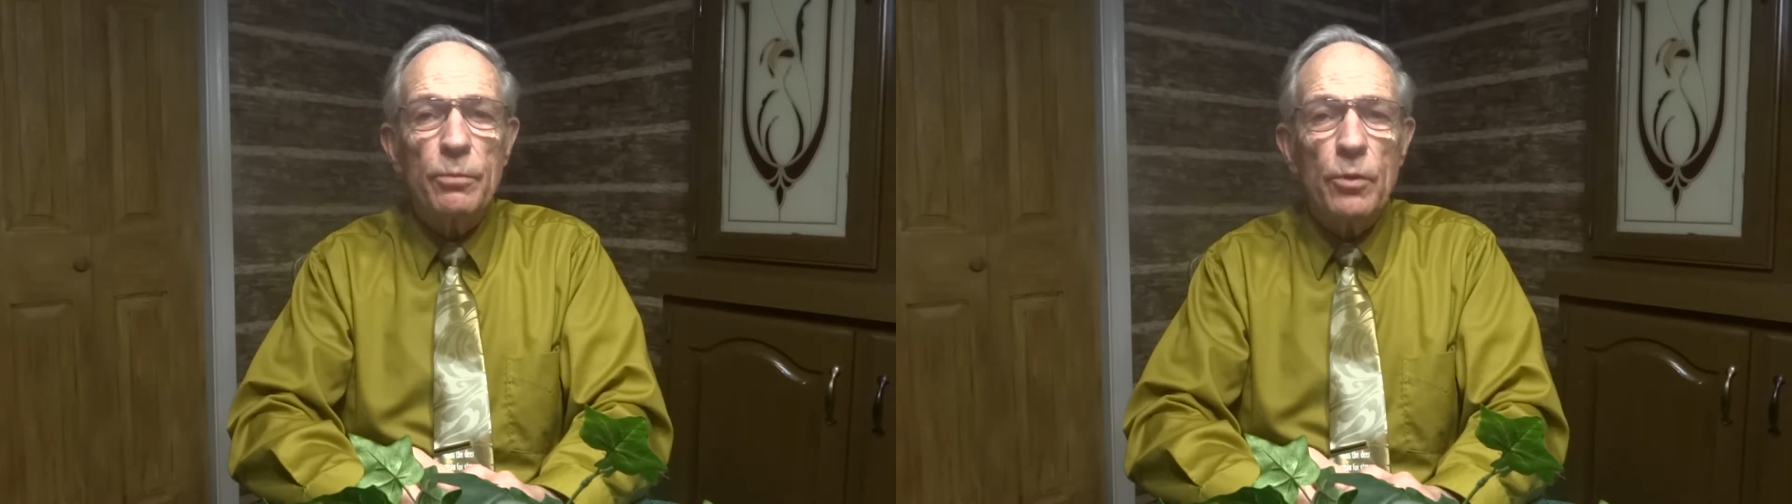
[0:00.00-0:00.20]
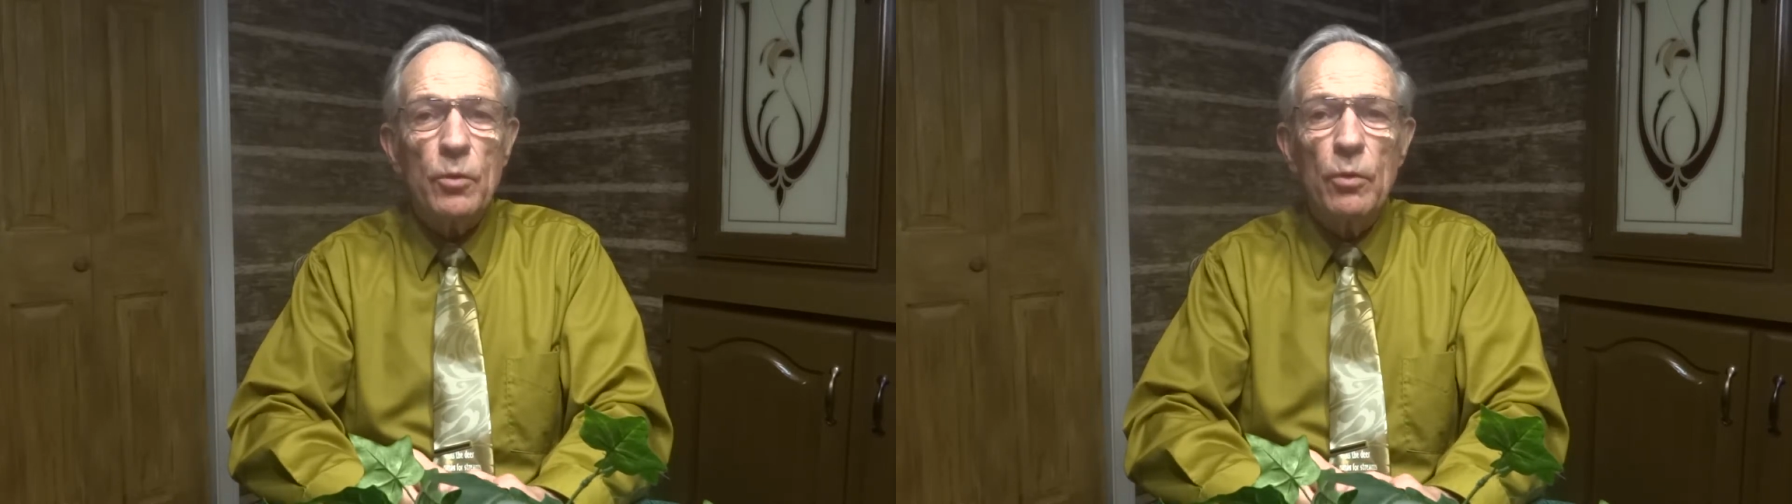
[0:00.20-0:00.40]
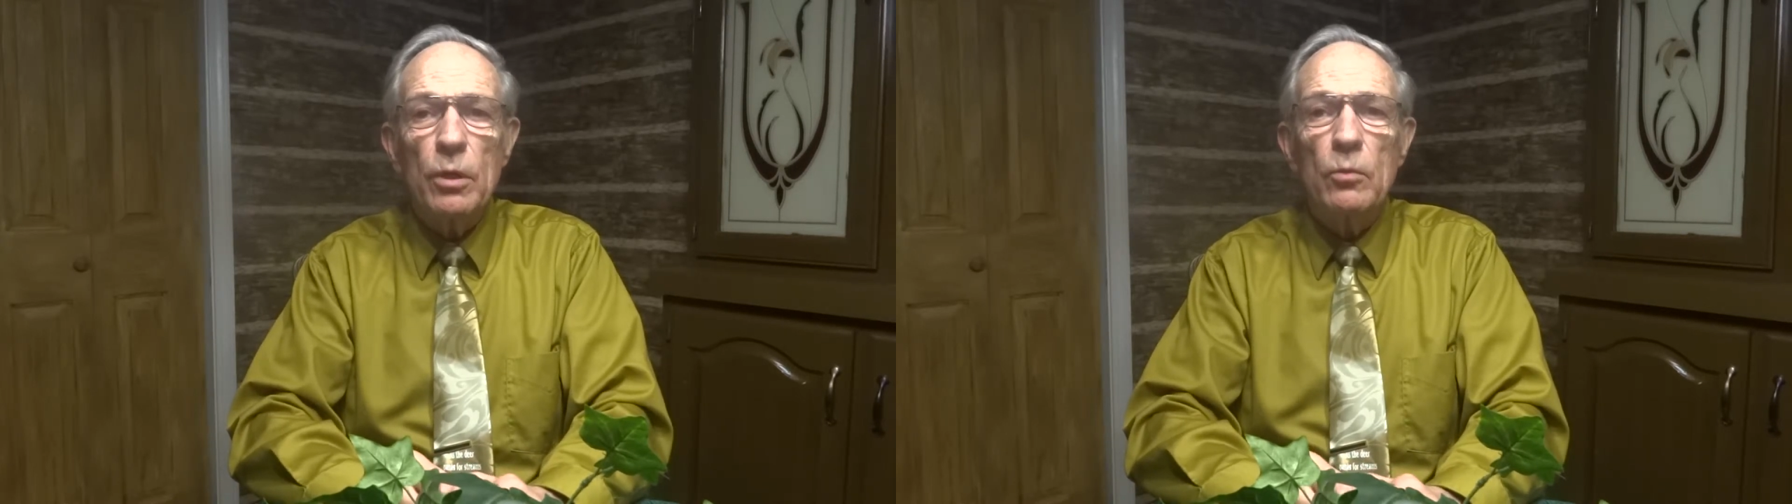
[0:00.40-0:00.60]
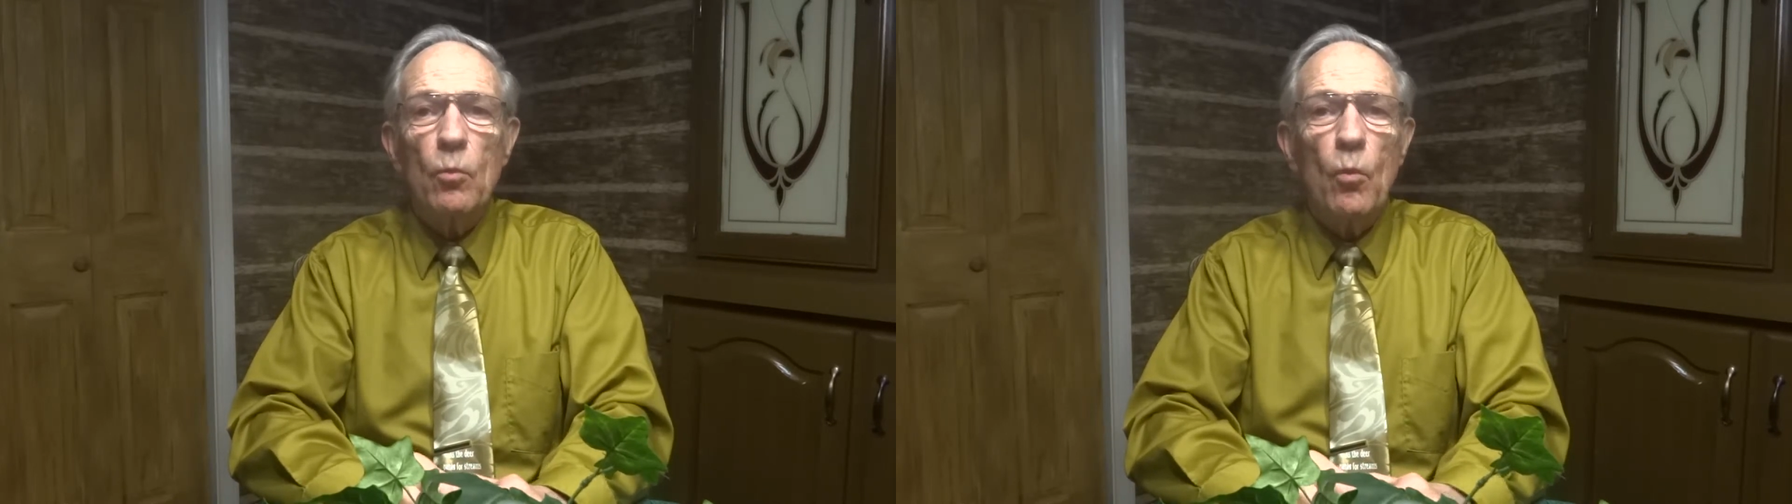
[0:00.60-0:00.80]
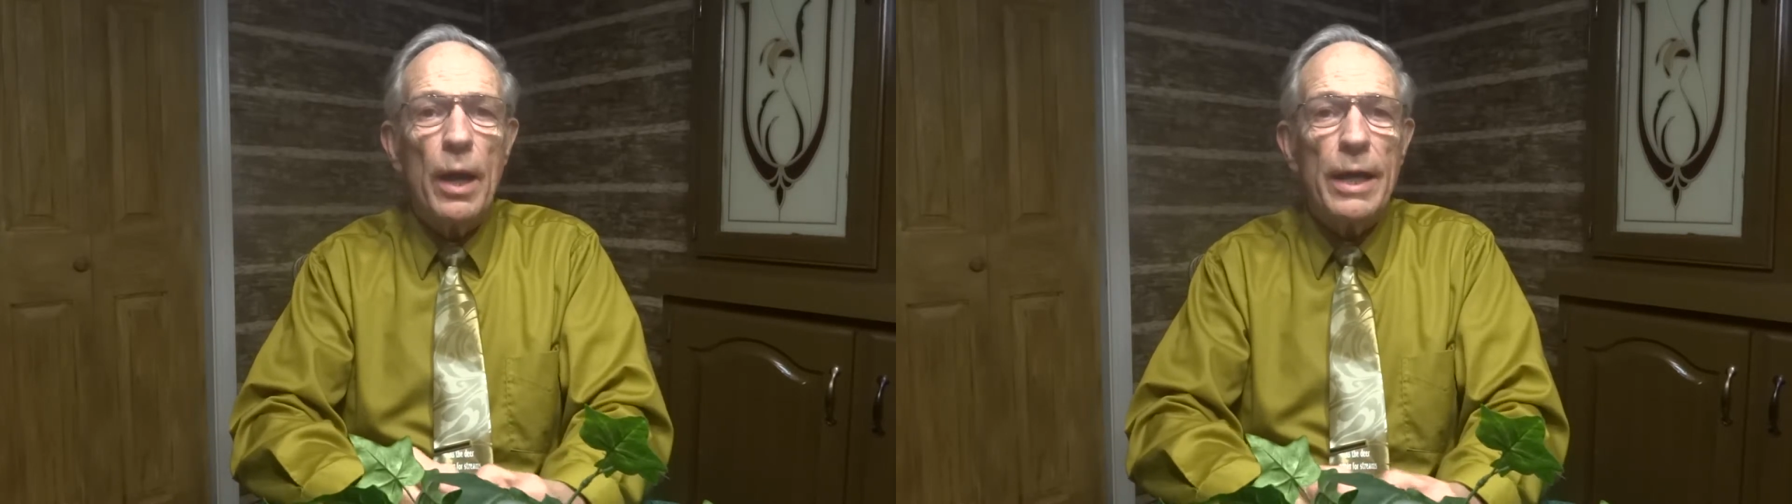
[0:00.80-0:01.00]
pretty well
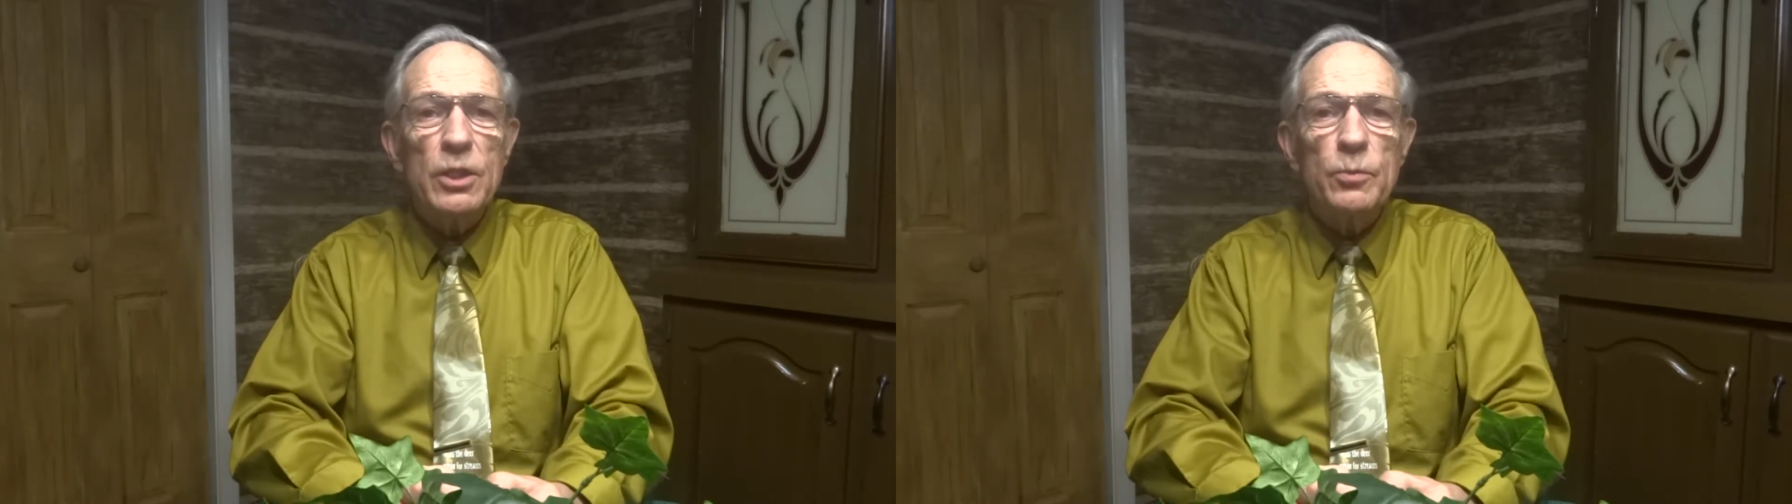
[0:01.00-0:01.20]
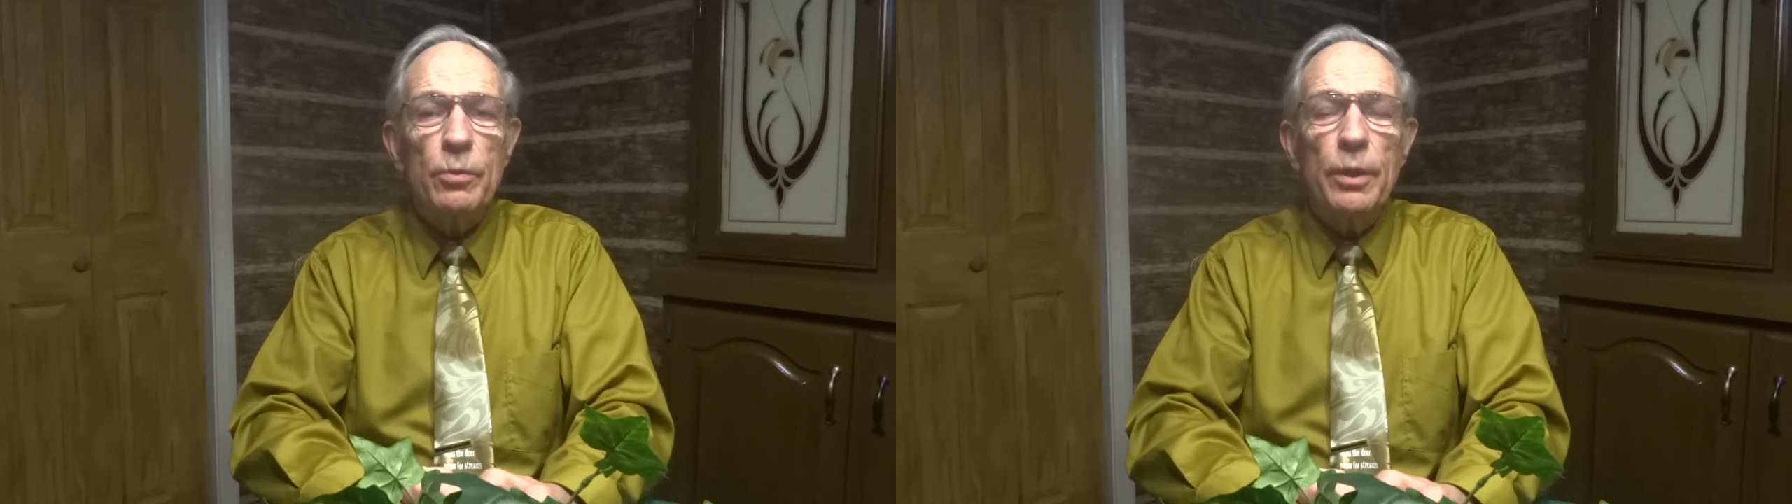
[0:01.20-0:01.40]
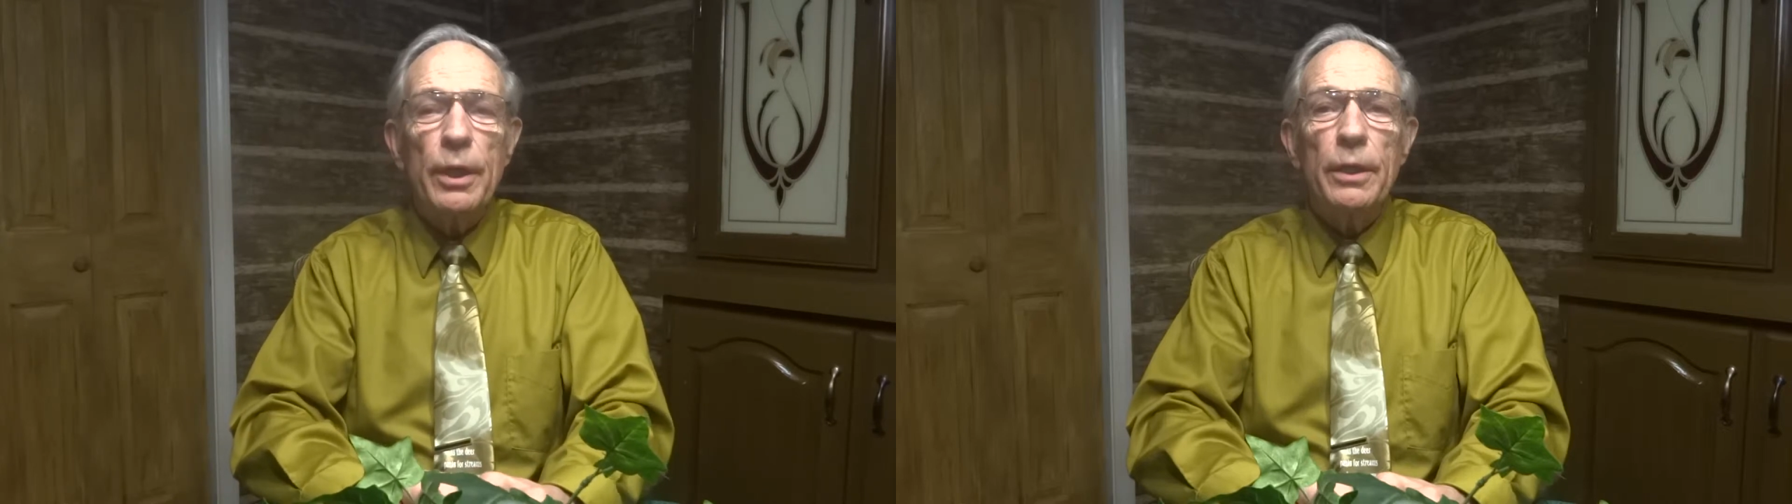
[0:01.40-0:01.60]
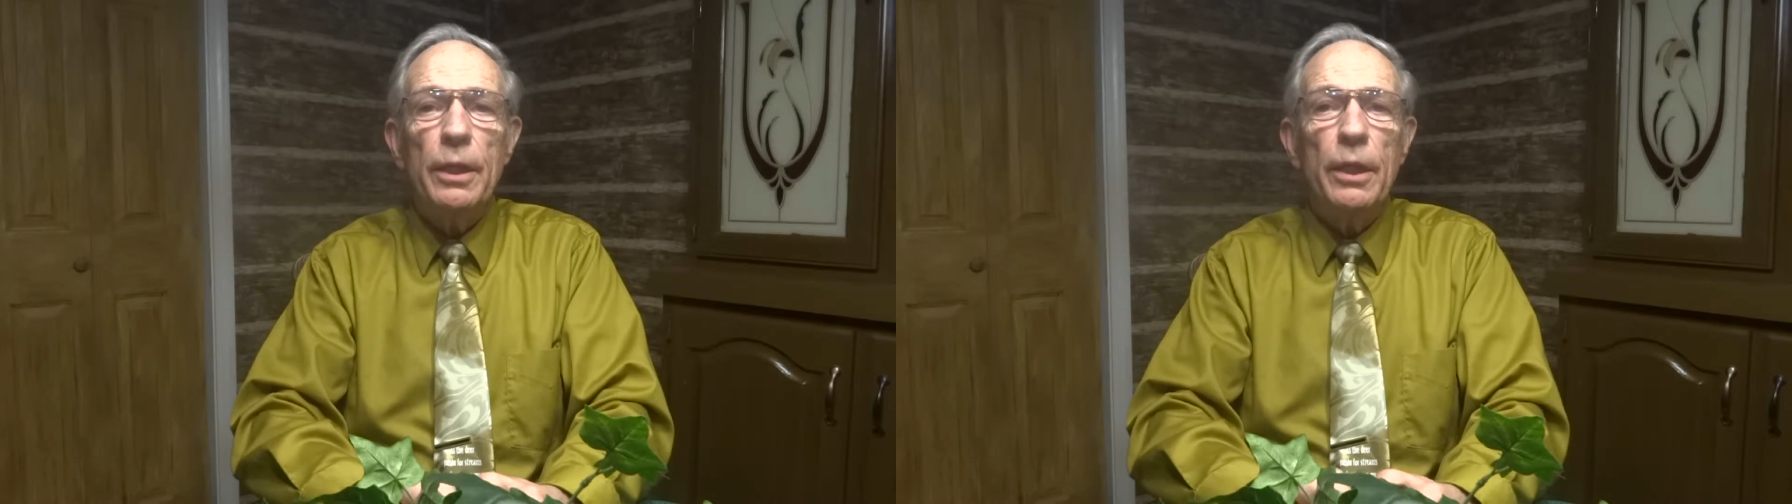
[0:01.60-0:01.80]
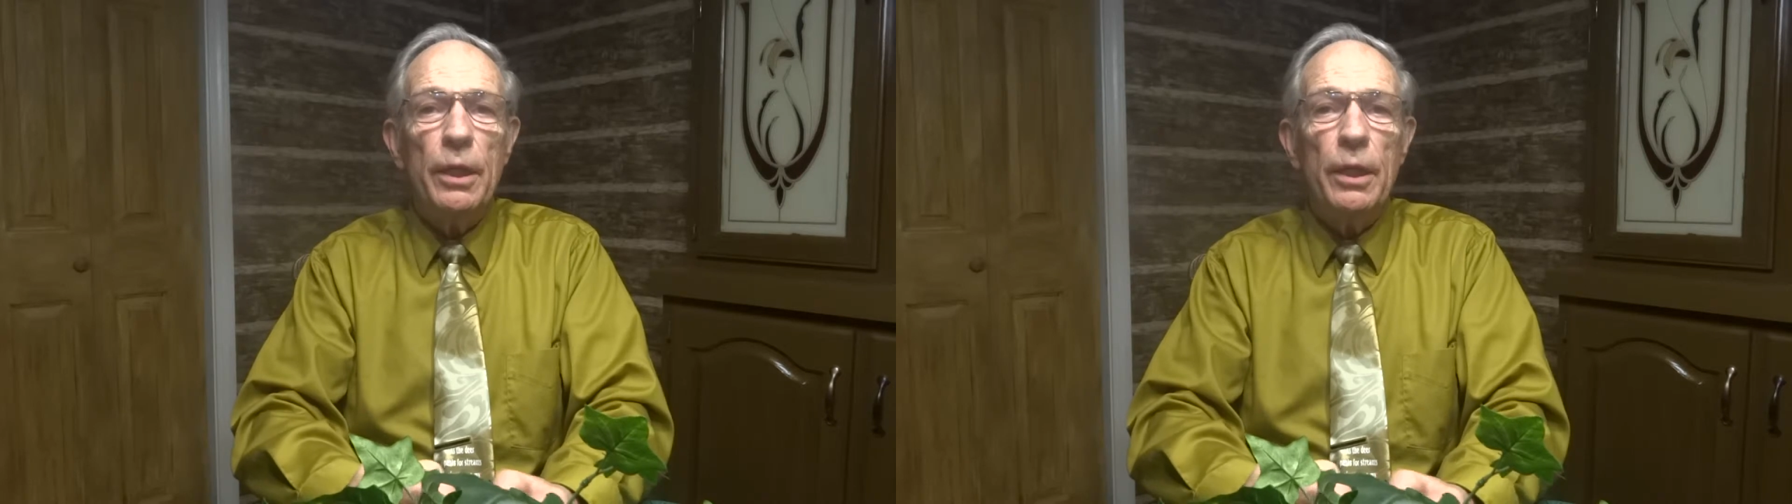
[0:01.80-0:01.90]
widespread